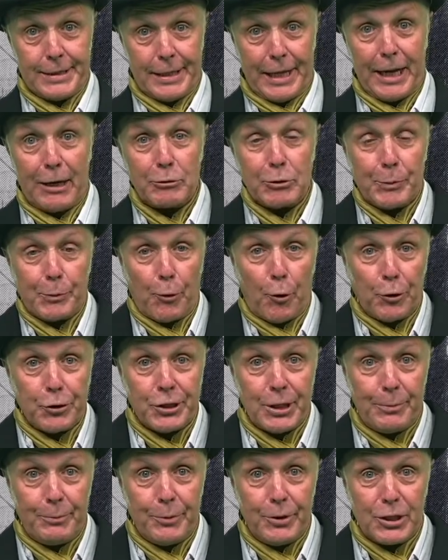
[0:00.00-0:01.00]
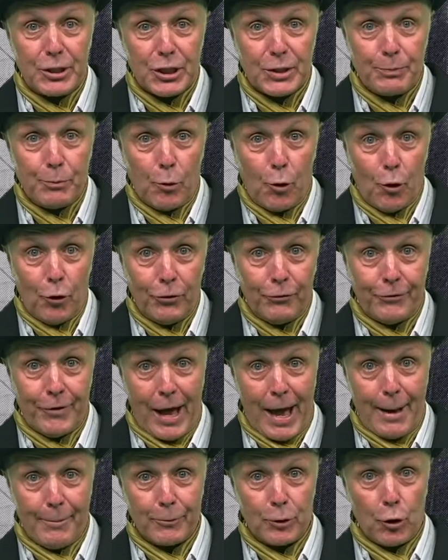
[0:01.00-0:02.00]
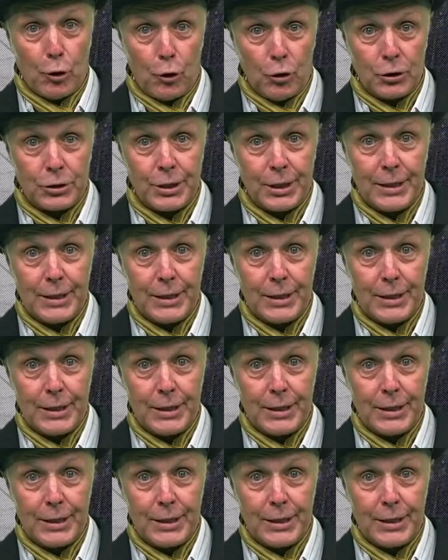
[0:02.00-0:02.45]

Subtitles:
and I was brought up in a small farm called